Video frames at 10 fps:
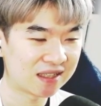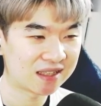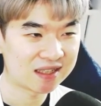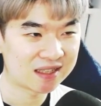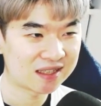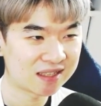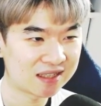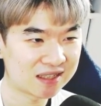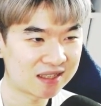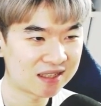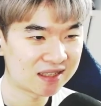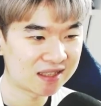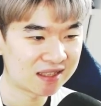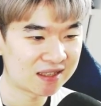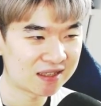
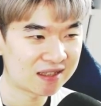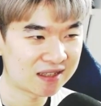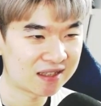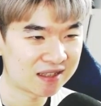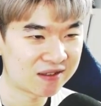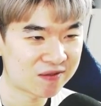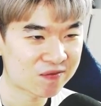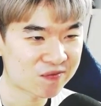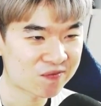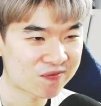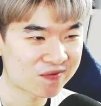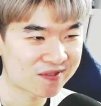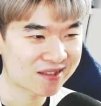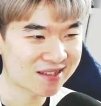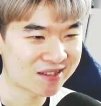
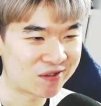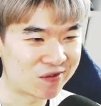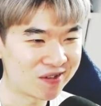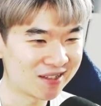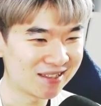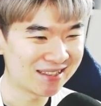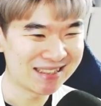Nothing is said.